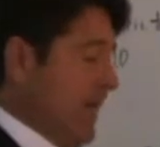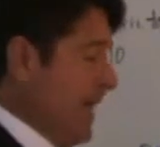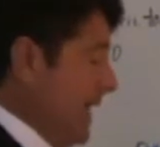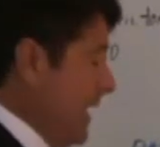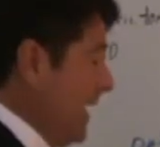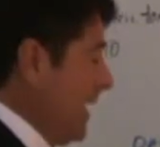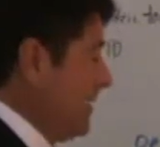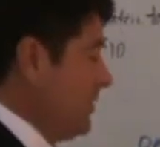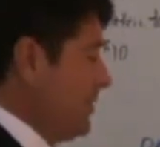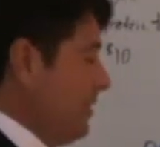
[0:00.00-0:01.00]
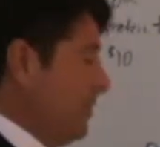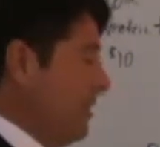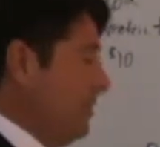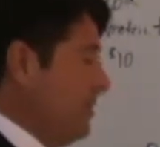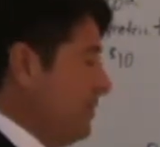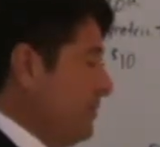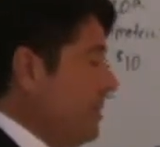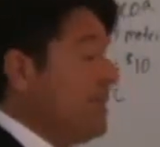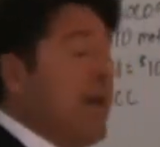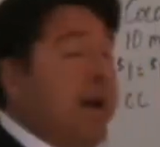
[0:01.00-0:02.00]
and you should only use
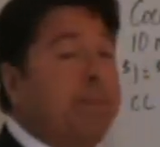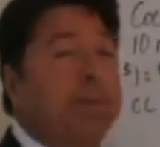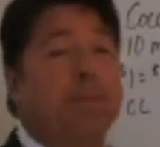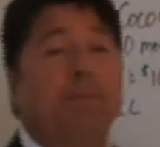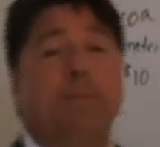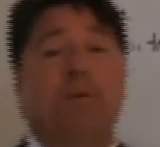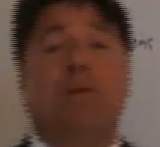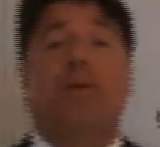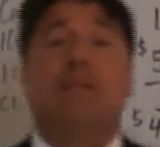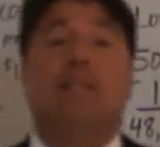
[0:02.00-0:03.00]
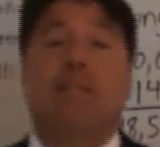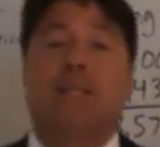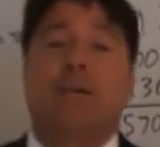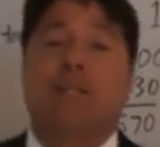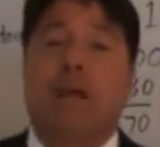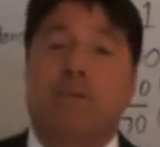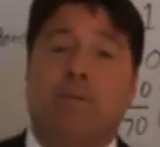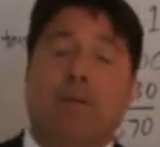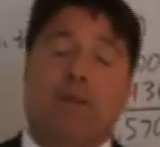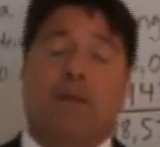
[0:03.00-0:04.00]
risk capital when investing in those
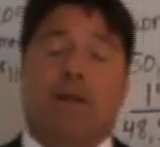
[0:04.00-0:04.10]
type of